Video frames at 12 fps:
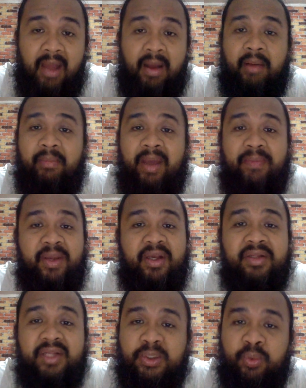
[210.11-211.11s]
My pick
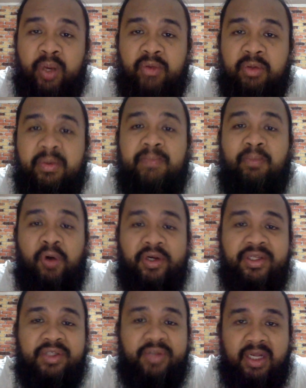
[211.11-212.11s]
on this one would be
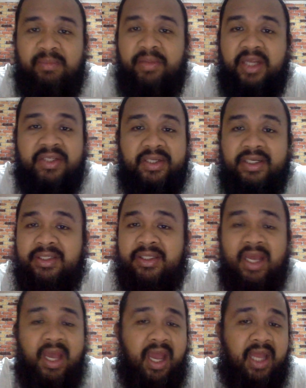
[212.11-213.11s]
Portland Trail Blazers,
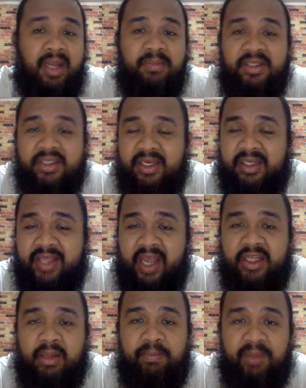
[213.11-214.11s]
and I'm just going to
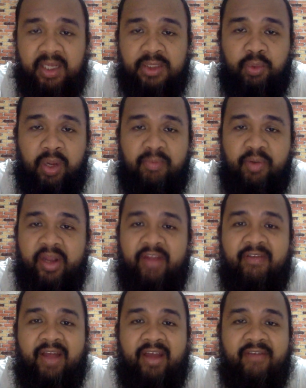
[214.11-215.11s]
take the plus
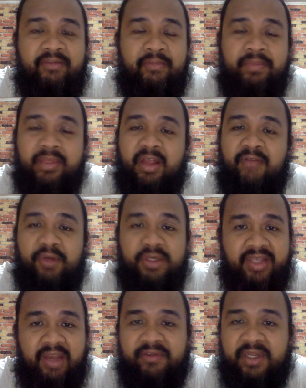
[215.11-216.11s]
1.5 for
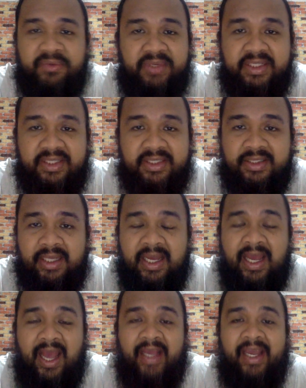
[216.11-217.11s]
safety reasons.
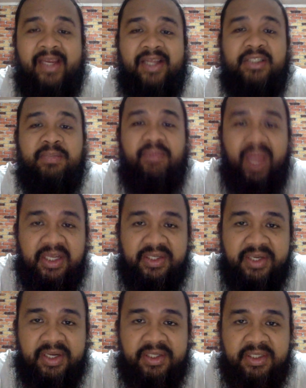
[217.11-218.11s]
Again, that's
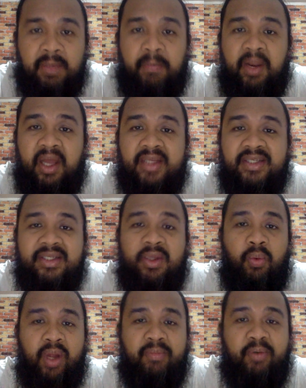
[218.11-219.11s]
Blazers plus
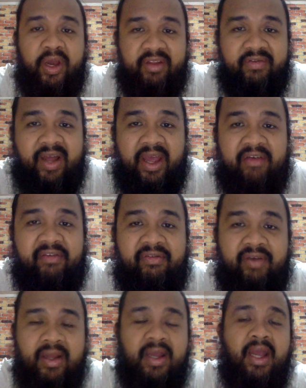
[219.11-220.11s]
1.5.